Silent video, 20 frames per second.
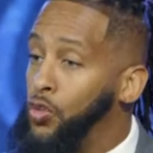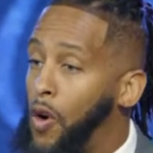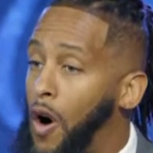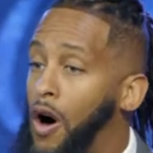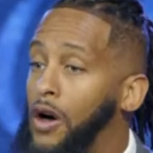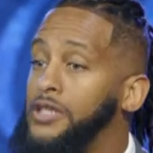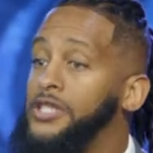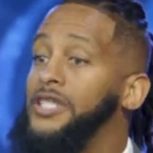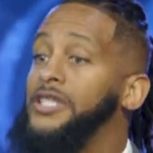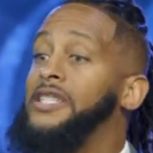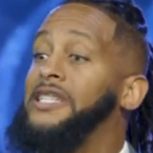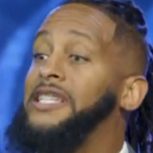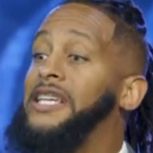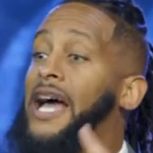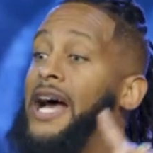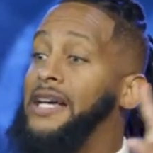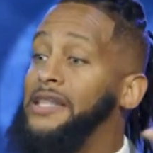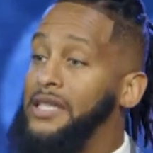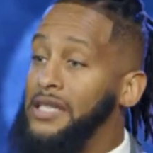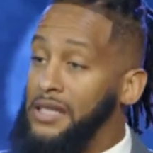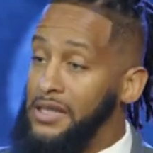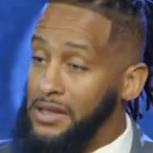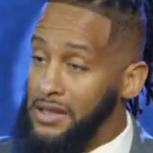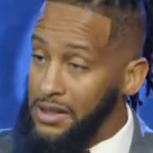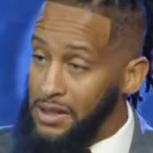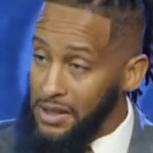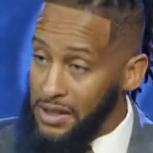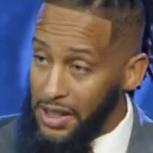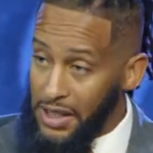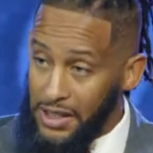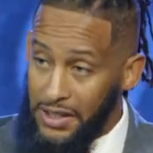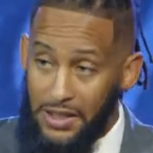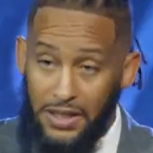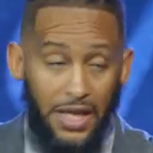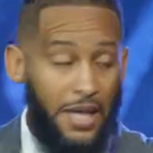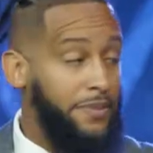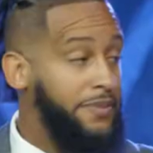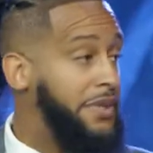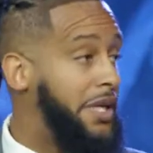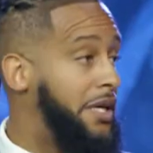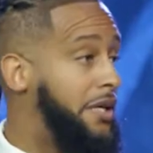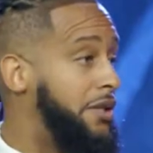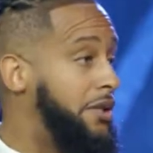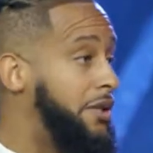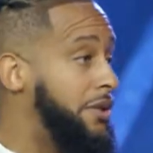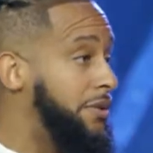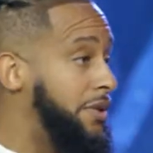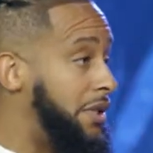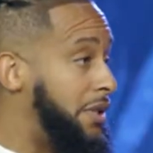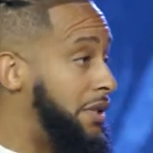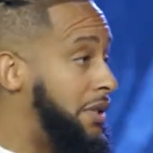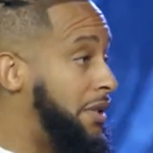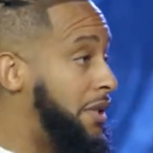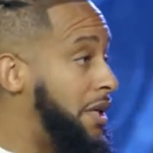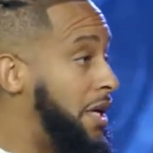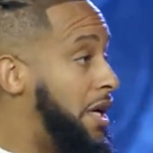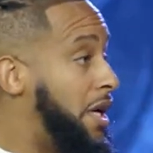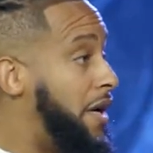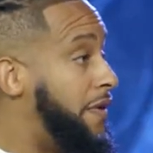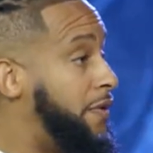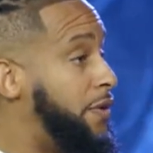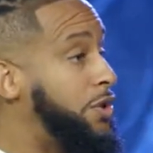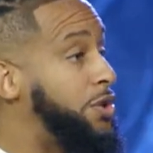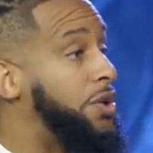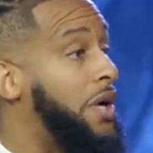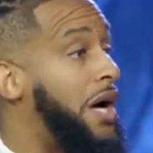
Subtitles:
walk together except they agree? If you're